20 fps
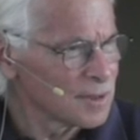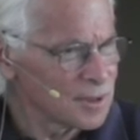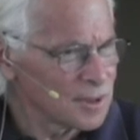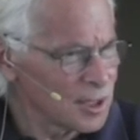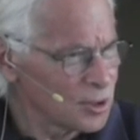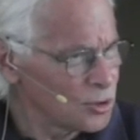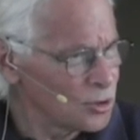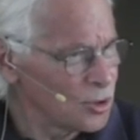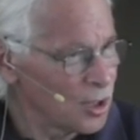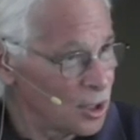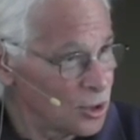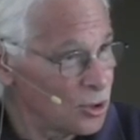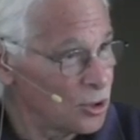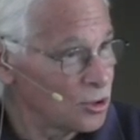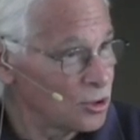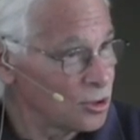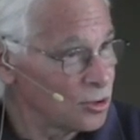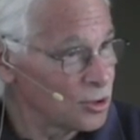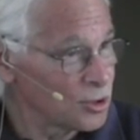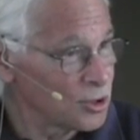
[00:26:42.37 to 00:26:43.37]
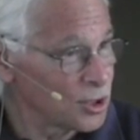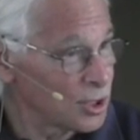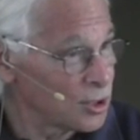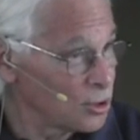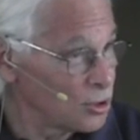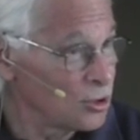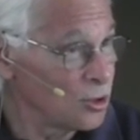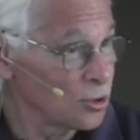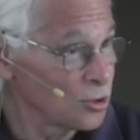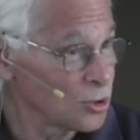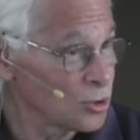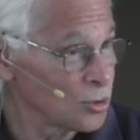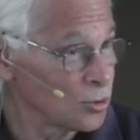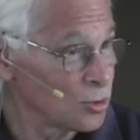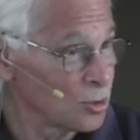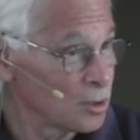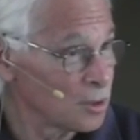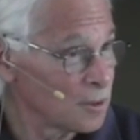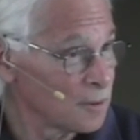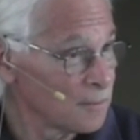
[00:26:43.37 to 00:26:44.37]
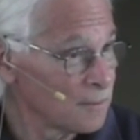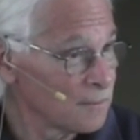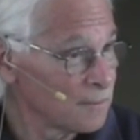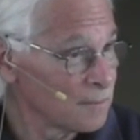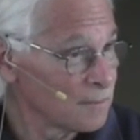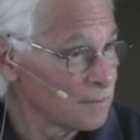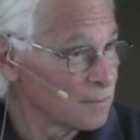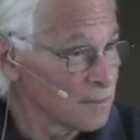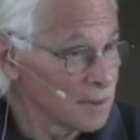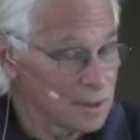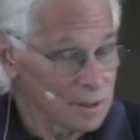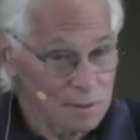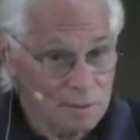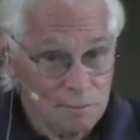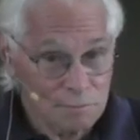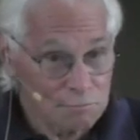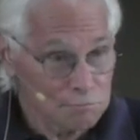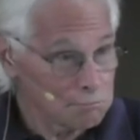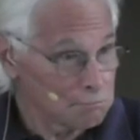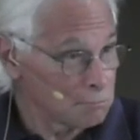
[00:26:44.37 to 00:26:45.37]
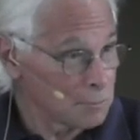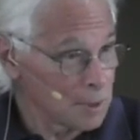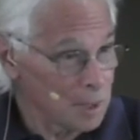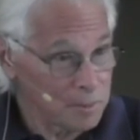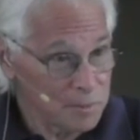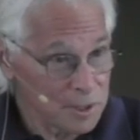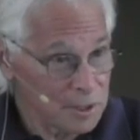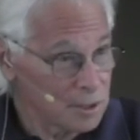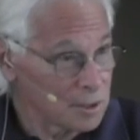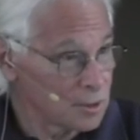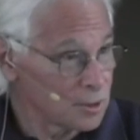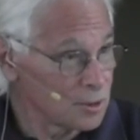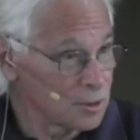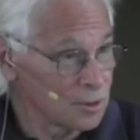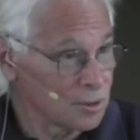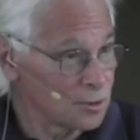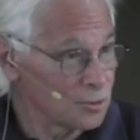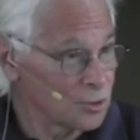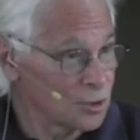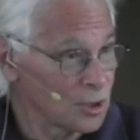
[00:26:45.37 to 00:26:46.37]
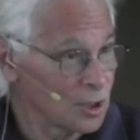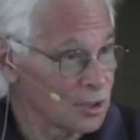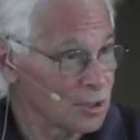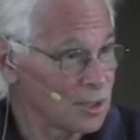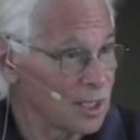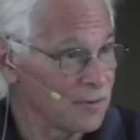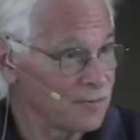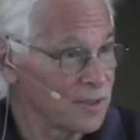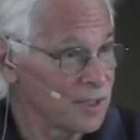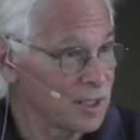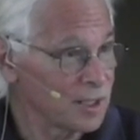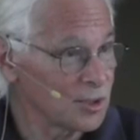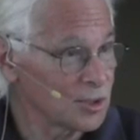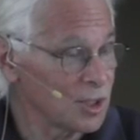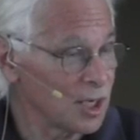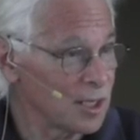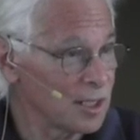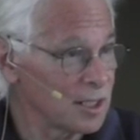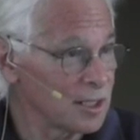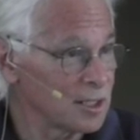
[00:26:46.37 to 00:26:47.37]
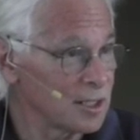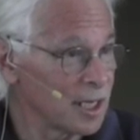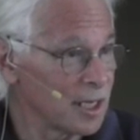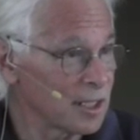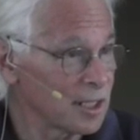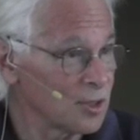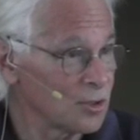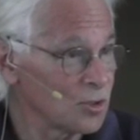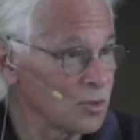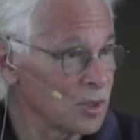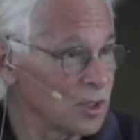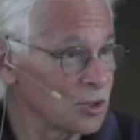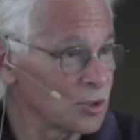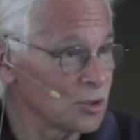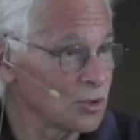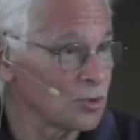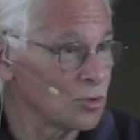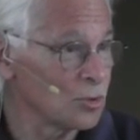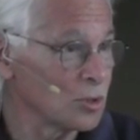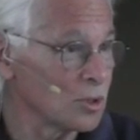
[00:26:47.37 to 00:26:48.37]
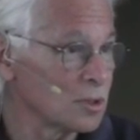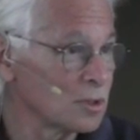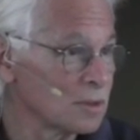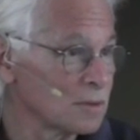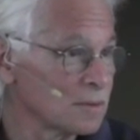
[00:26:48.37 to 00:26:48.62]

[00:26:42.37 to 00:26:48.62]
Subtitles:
Then you go to school. I mean, do you start having an anxiety attack on the way to school?